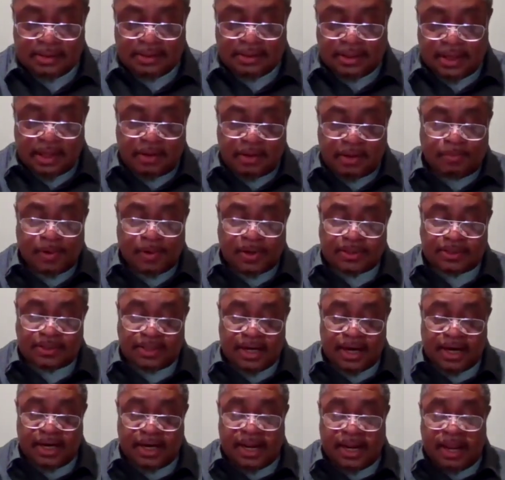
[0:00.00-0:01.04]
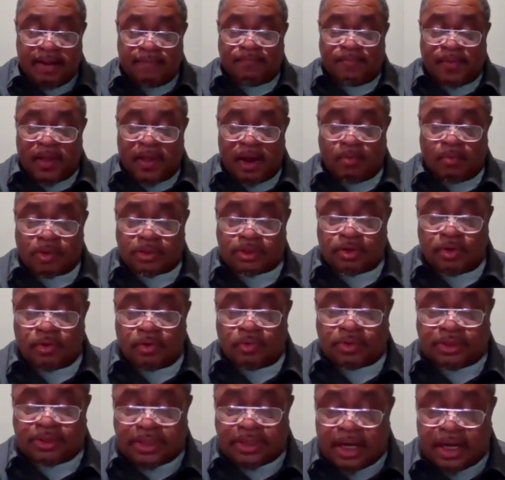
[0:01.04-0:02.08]
The other precedent, if there was
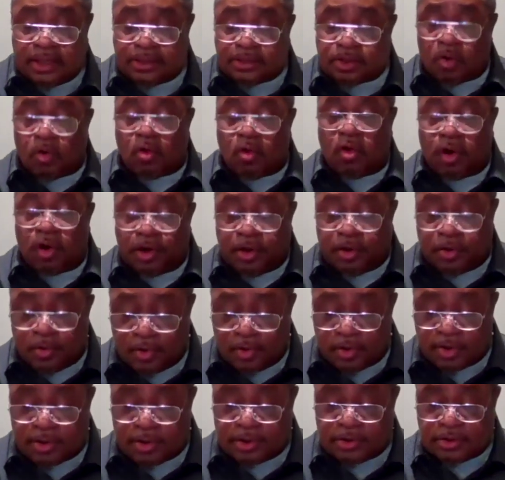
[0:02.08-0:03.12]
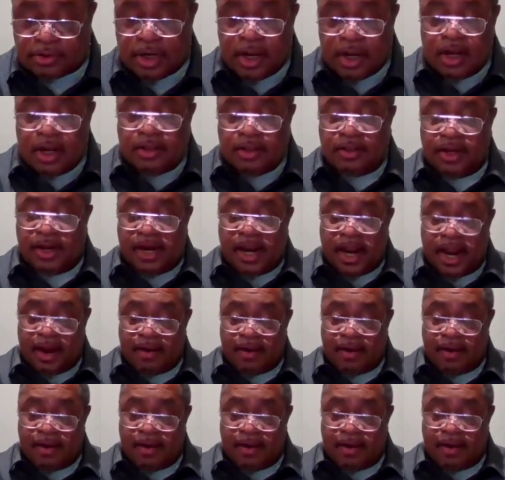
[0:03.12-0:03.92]
no son or daughters, the